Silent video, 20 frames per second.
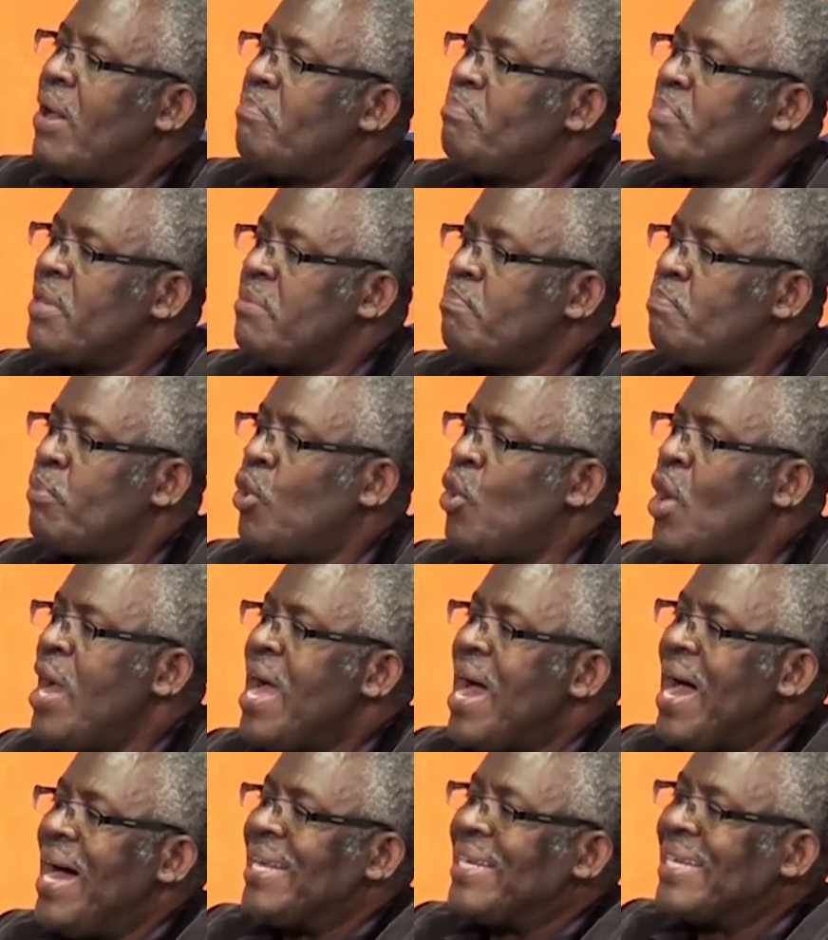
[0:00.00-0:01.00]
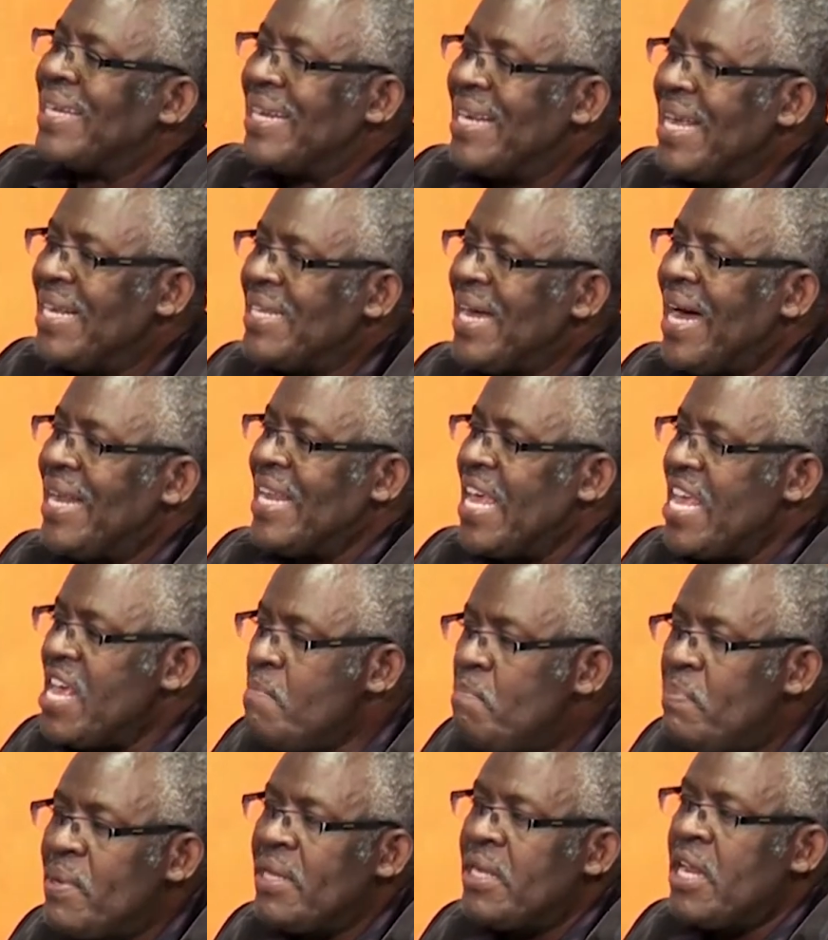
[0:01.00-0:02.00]
people and create an
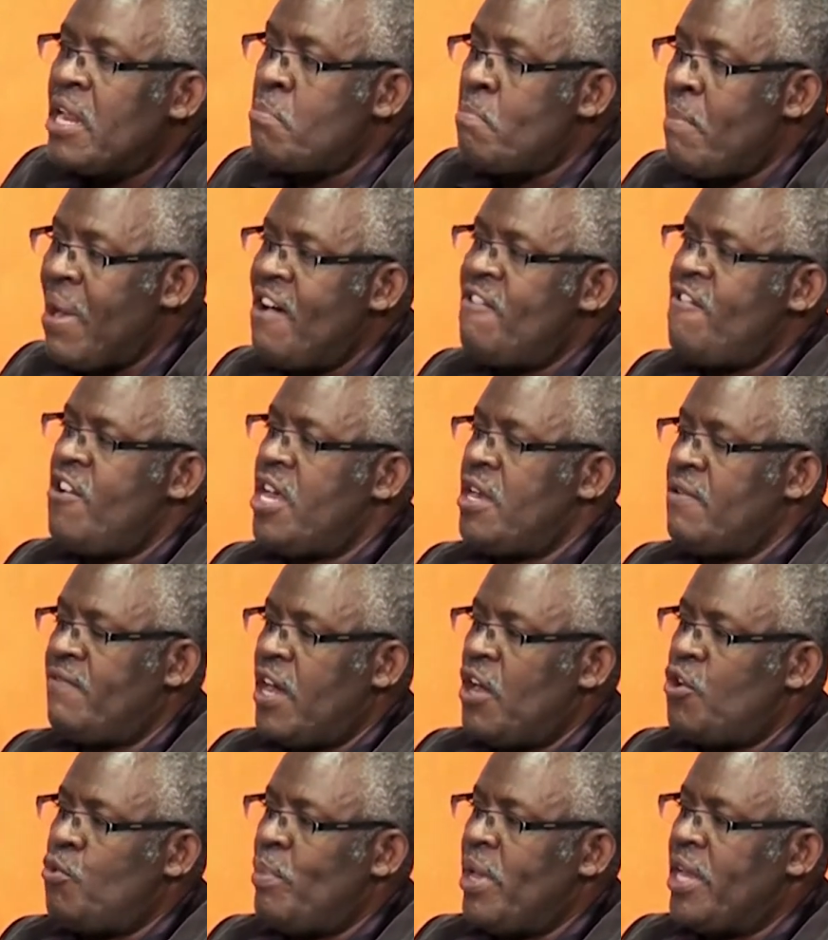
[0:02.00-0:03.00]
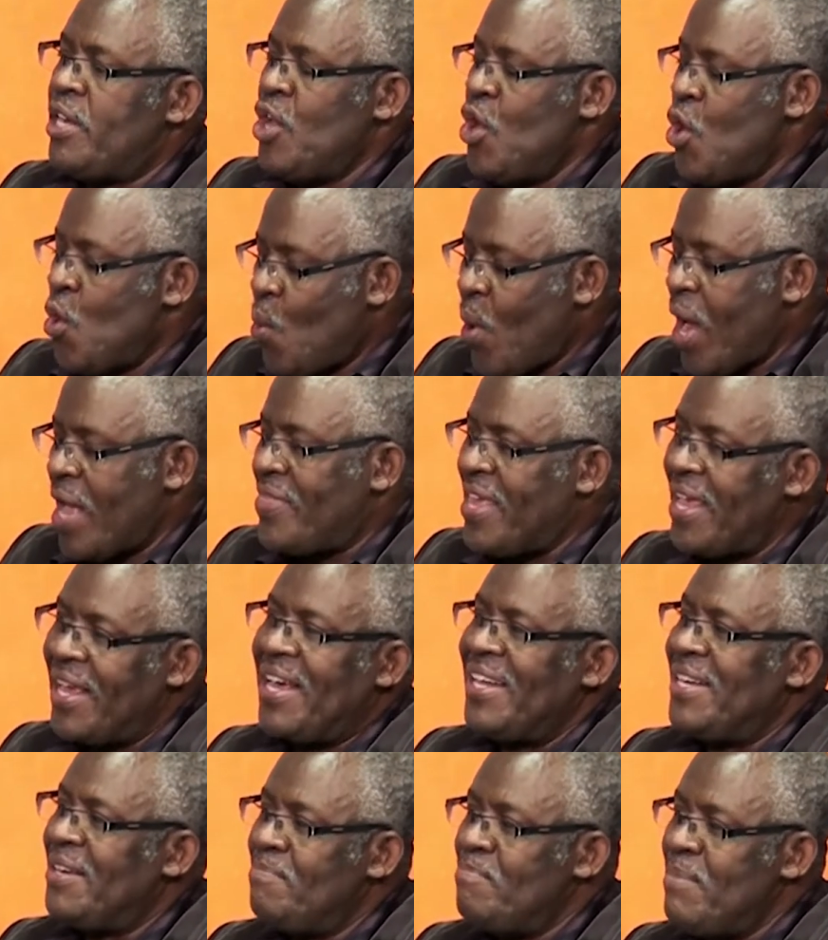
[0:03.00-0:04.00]
enabling environment where they
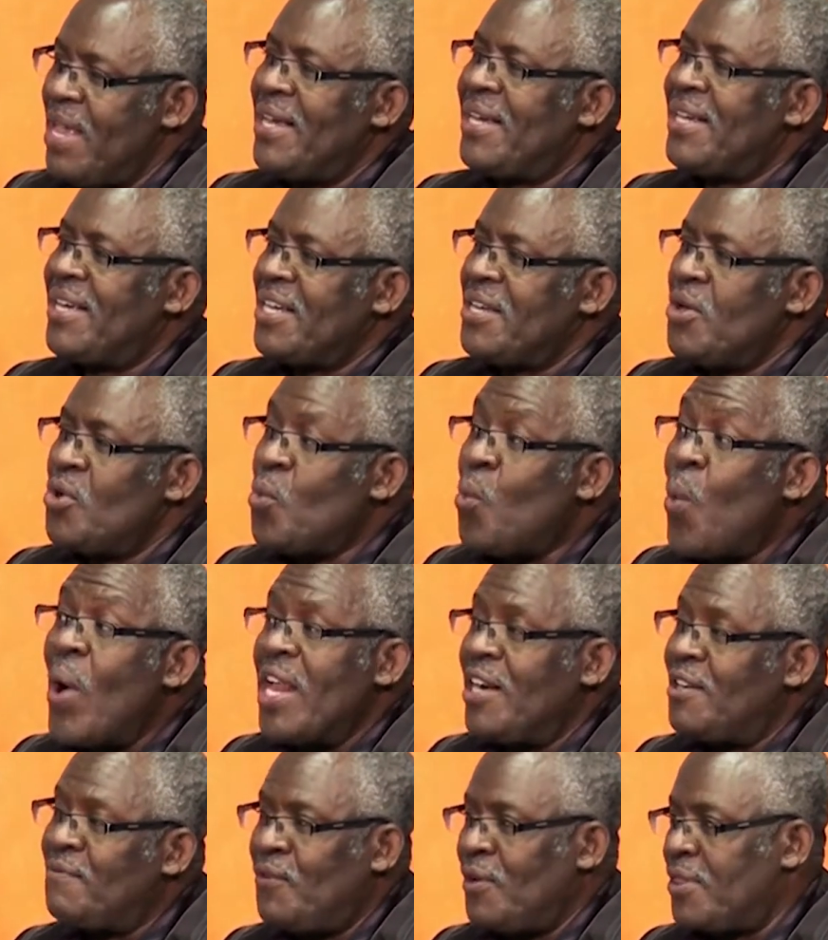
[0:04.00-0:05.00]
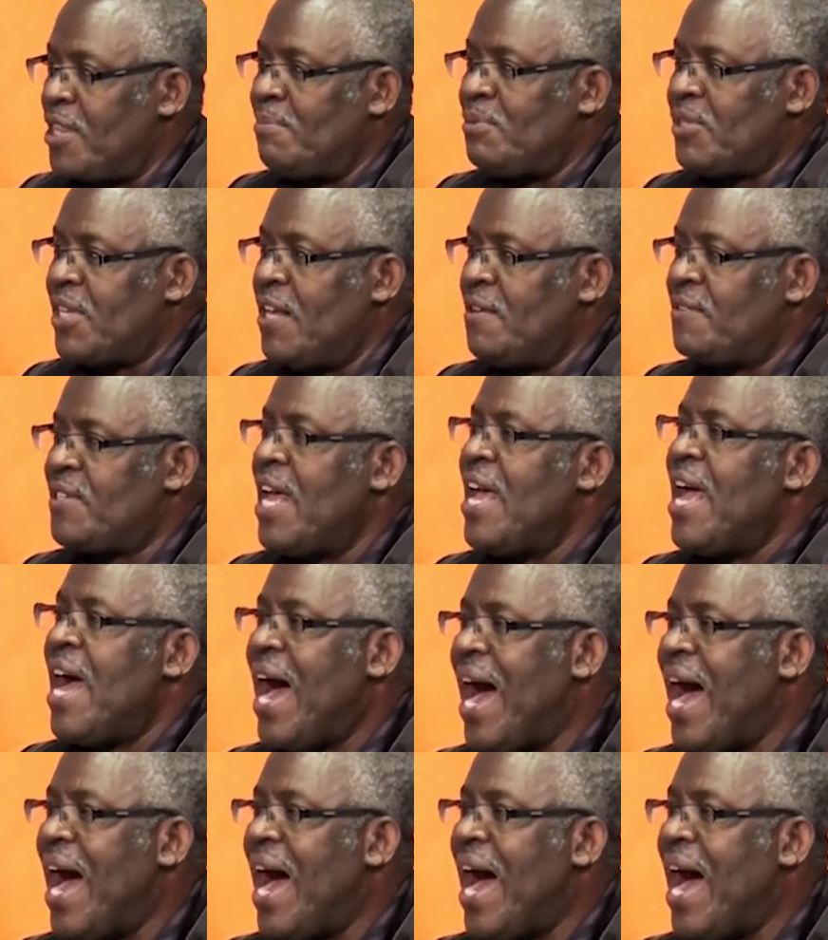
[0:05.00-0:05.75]
can make wealth for themselves,